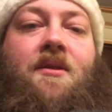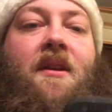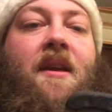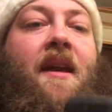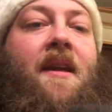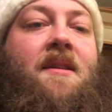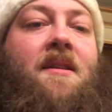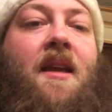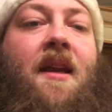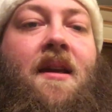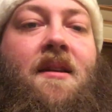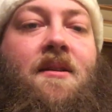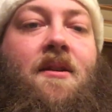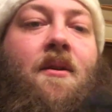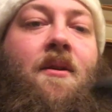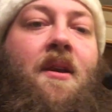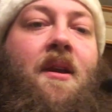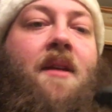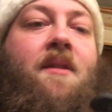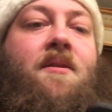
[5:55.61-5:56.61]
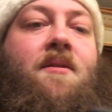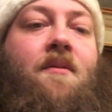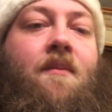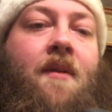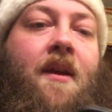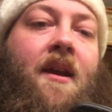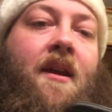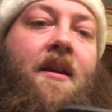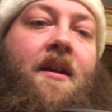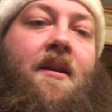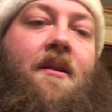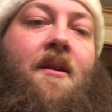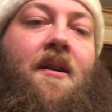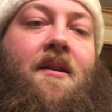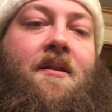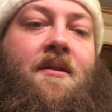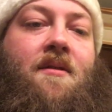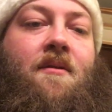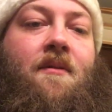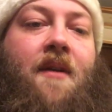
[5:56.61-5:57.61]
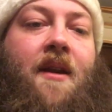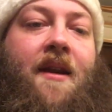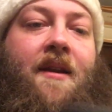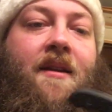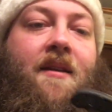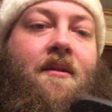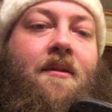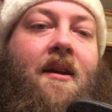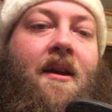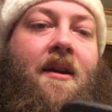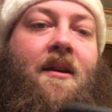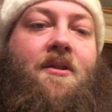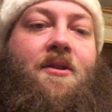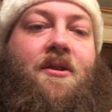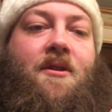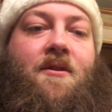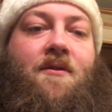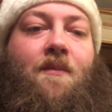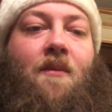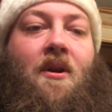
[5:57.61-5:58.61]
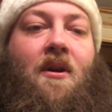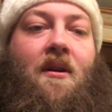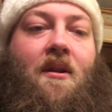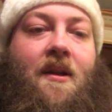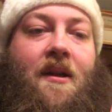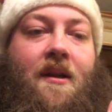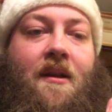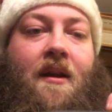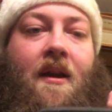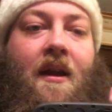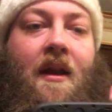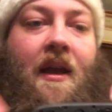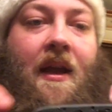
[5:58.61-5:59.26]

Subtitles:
You can get tanto, you can get serrated, not serrated, large or smaller.